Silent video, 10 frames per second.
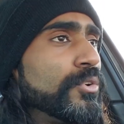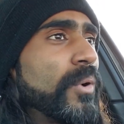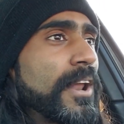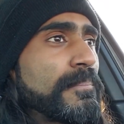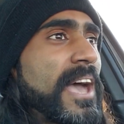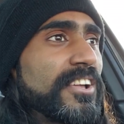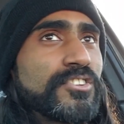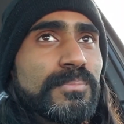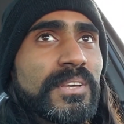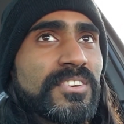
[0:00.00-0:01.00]
You want a
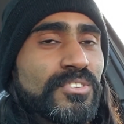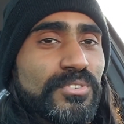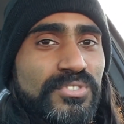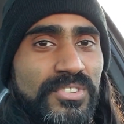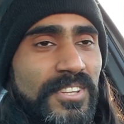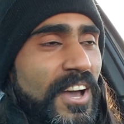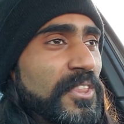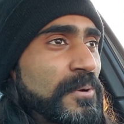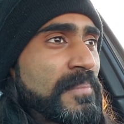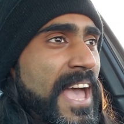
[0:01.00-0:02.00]
mansion because you've seen
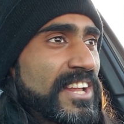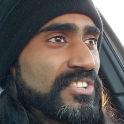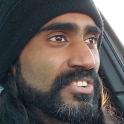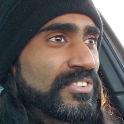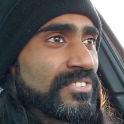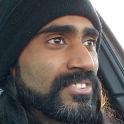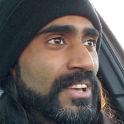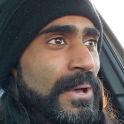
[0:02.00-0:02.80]
other mansions,